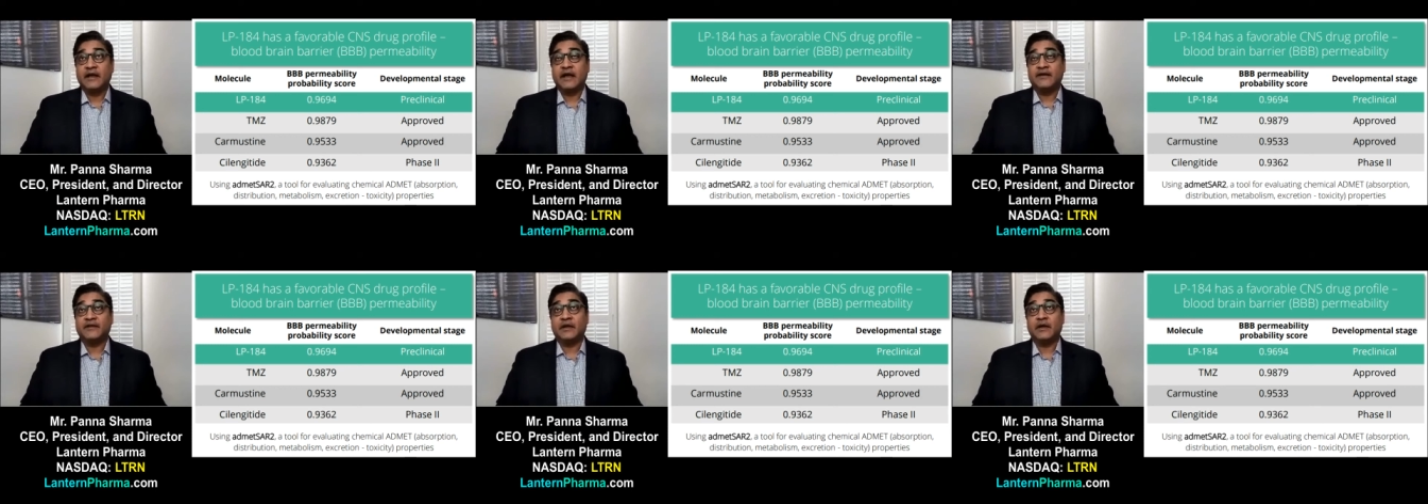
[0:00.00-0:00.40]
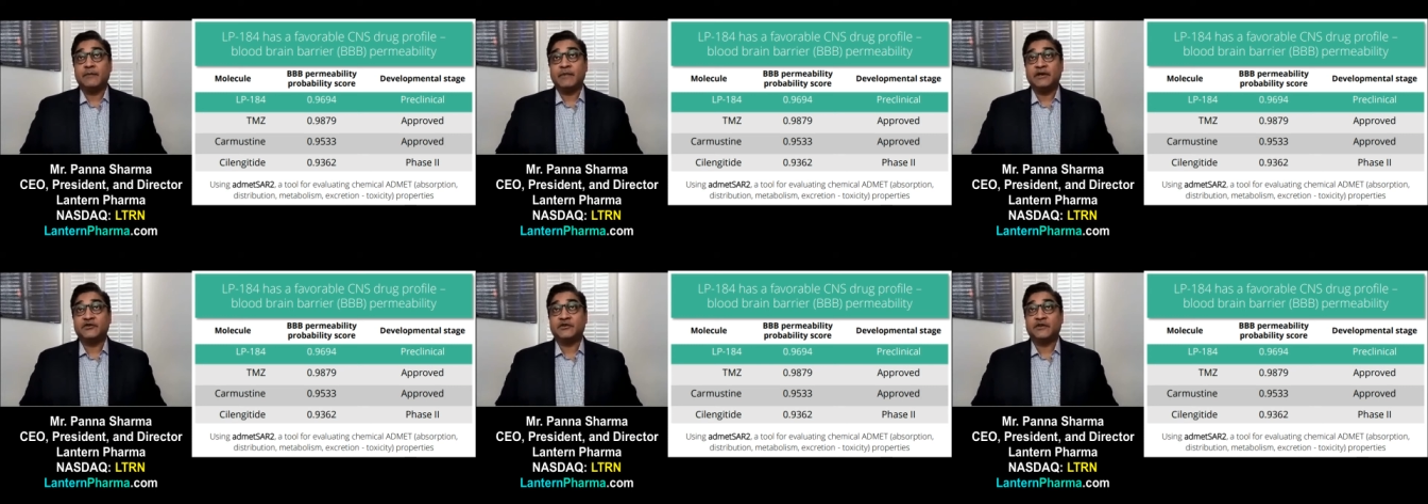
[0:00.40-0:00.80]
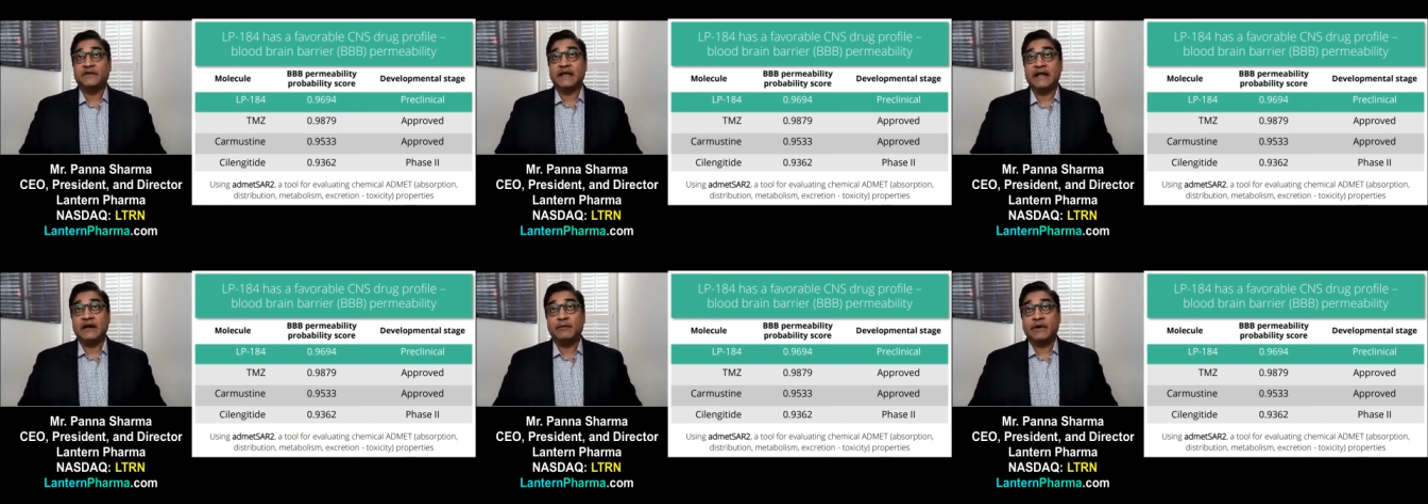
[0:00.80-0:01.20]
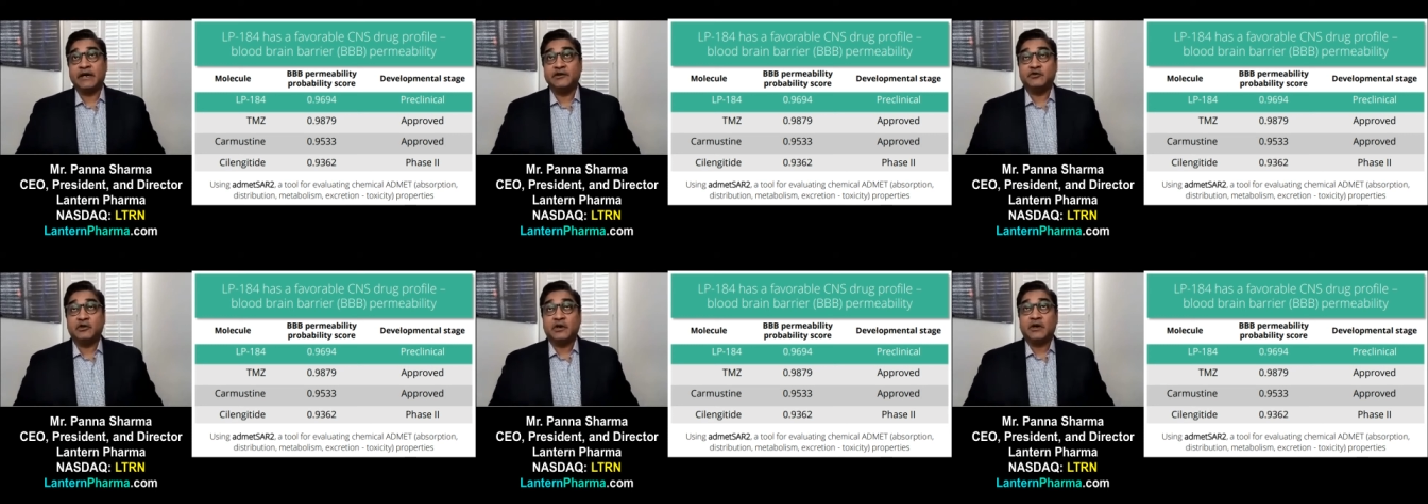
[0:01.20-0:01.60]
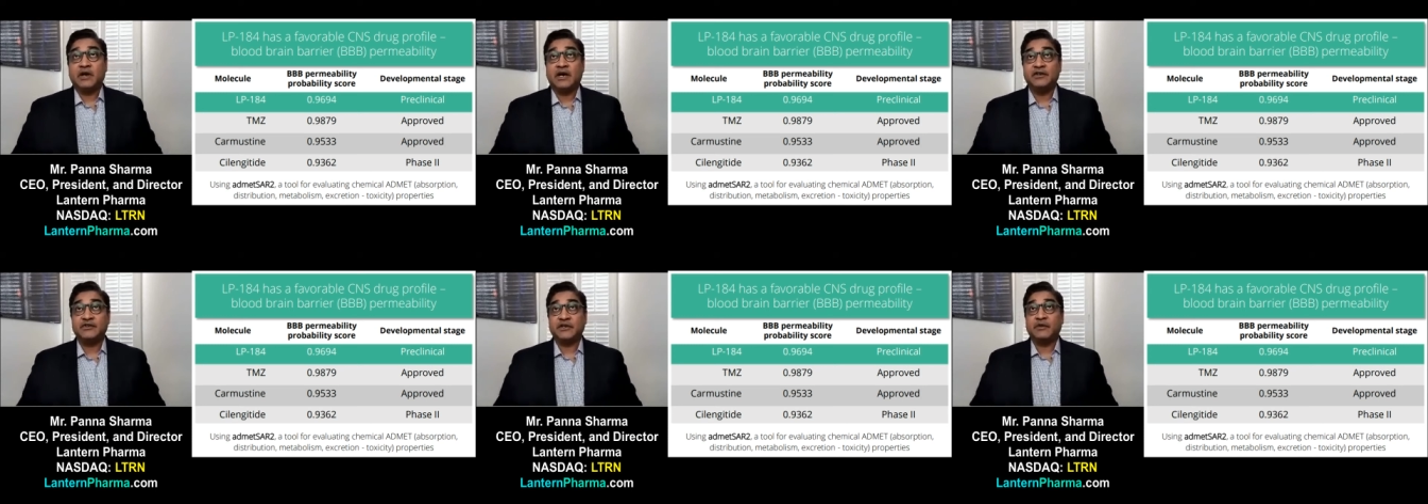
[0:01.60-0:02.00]
As I mentioned, the antibody drug
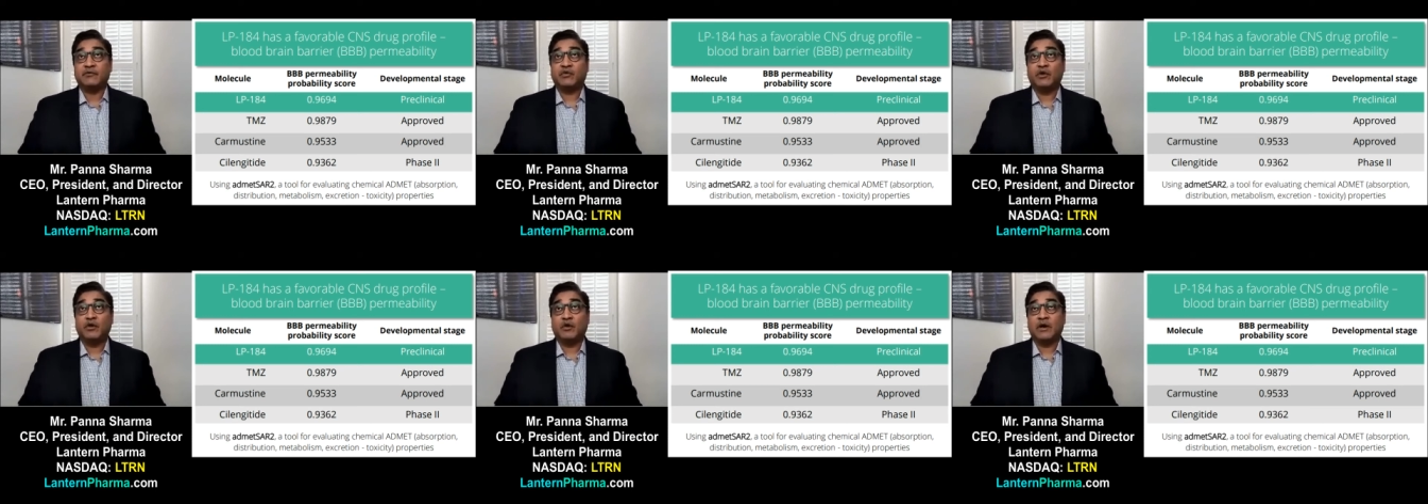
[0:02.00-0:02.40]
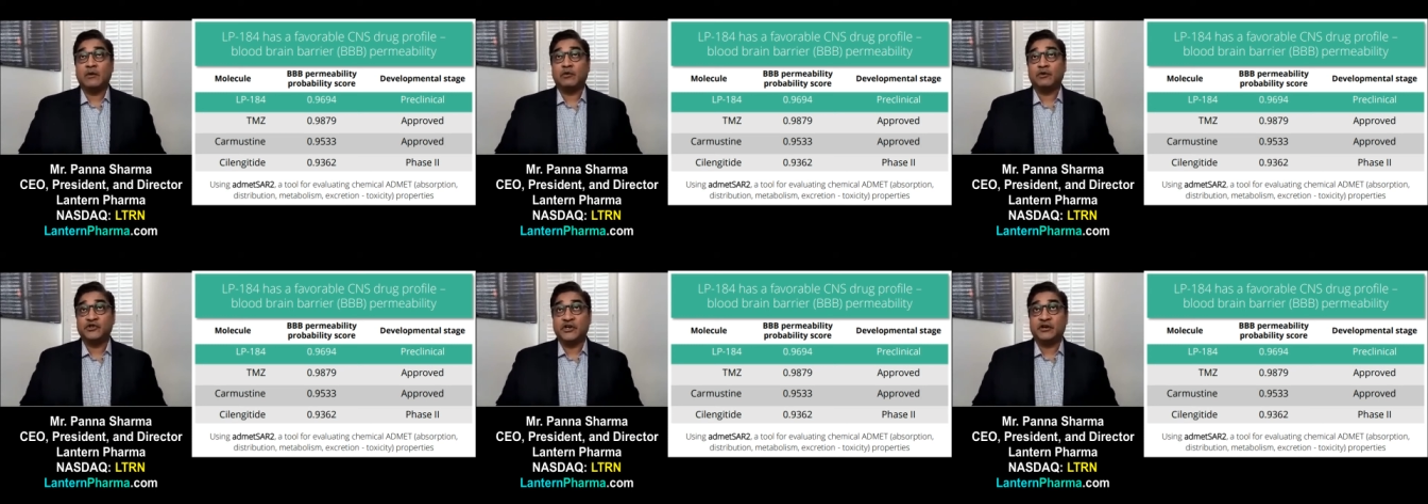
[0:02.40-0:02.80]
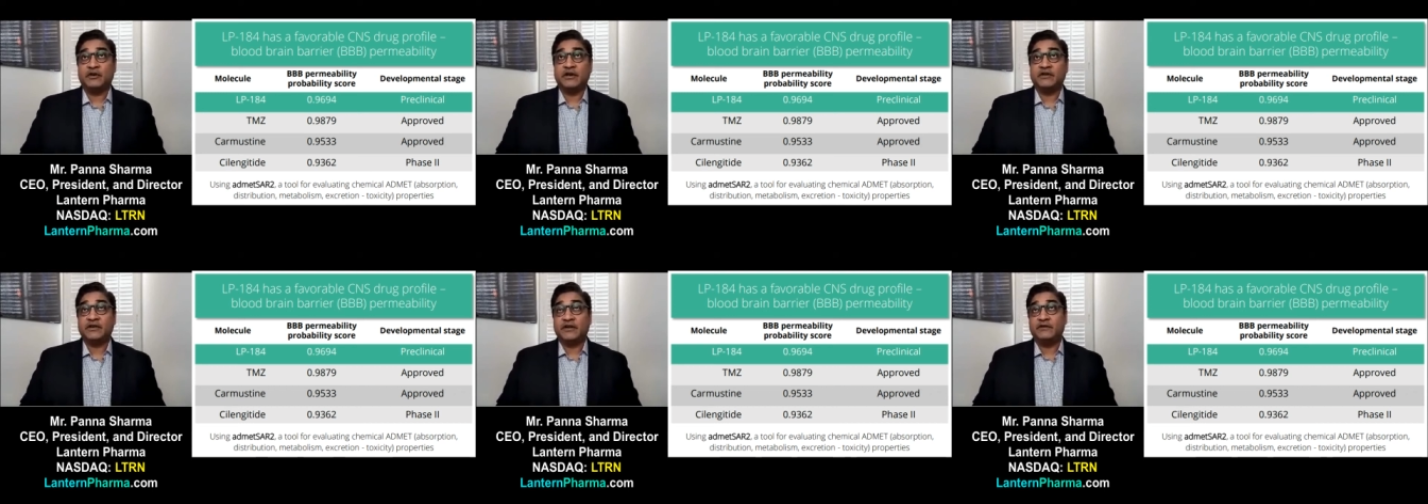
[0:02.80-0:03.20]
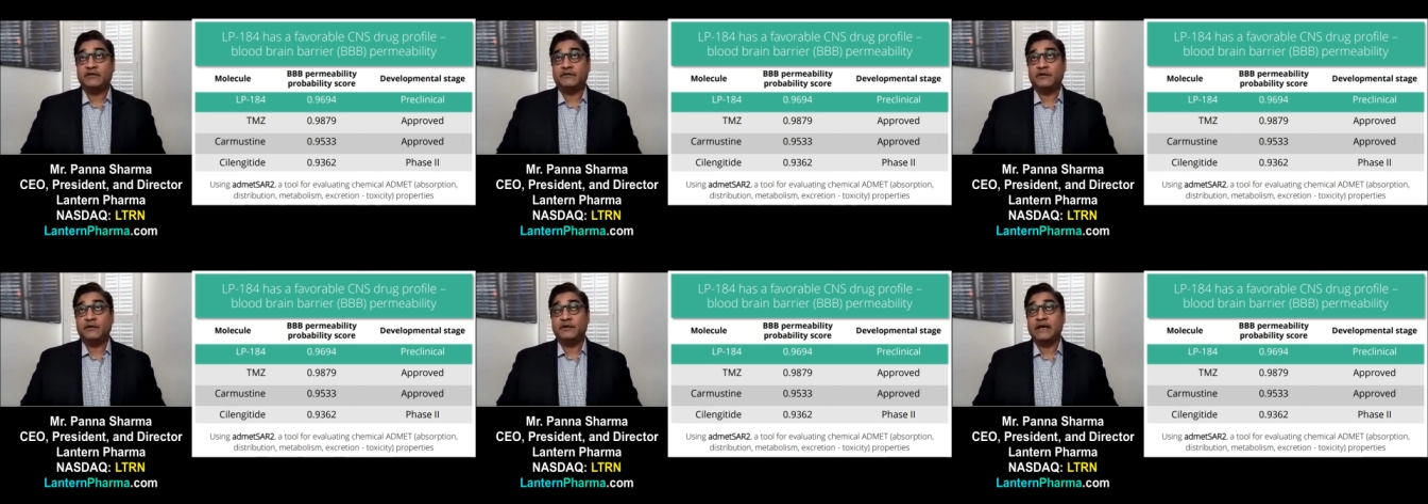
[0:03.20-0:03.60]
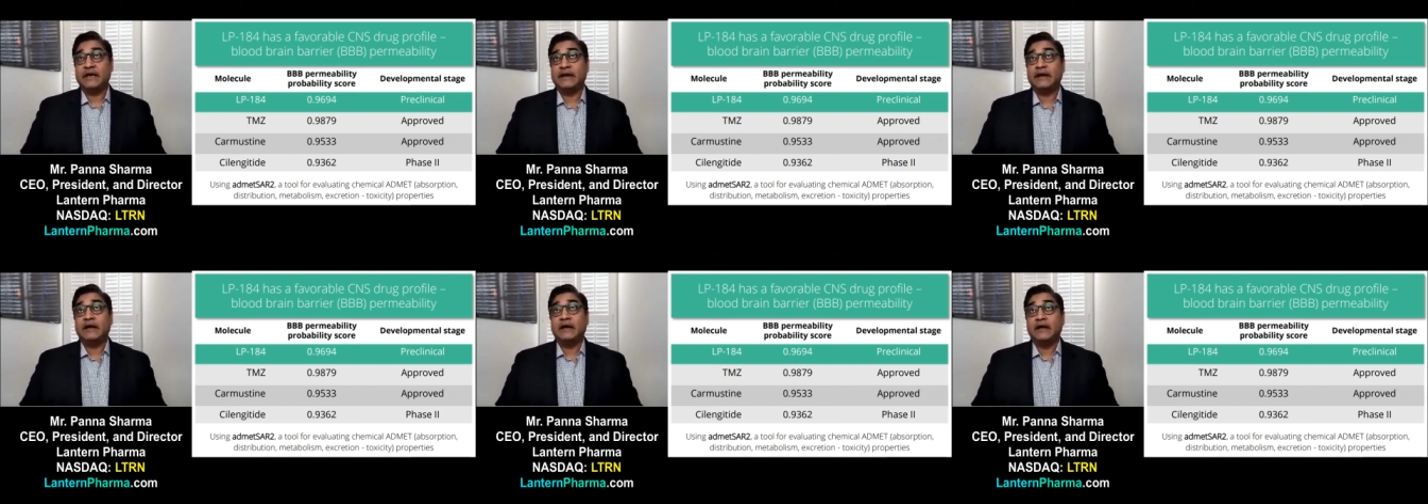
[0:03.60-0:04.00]
conjugate program will generate tons of new
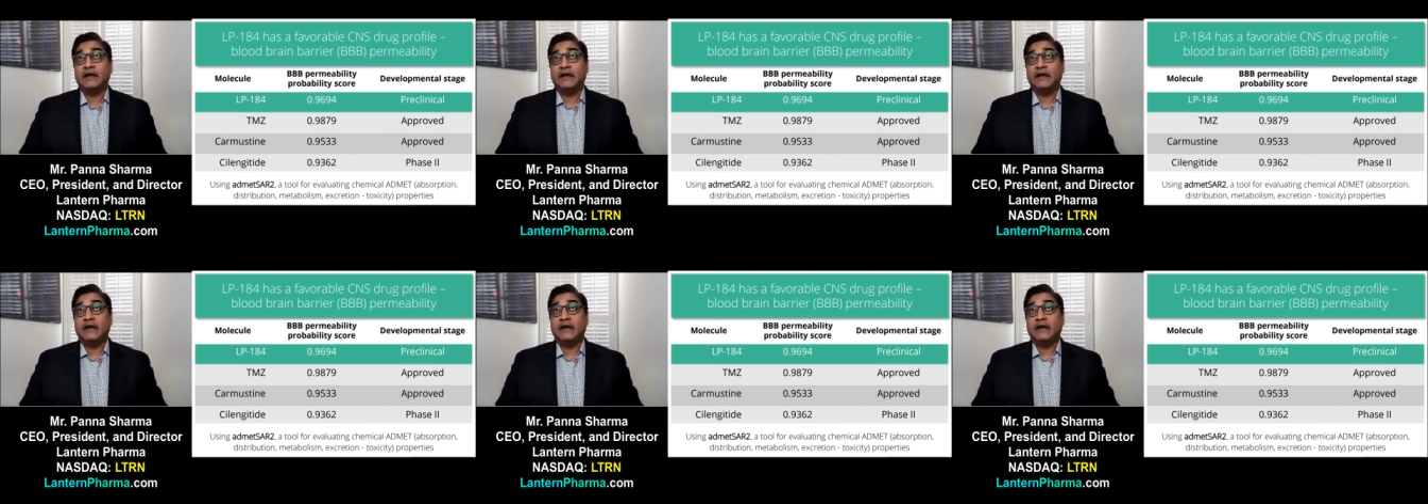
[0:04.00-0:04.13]
data.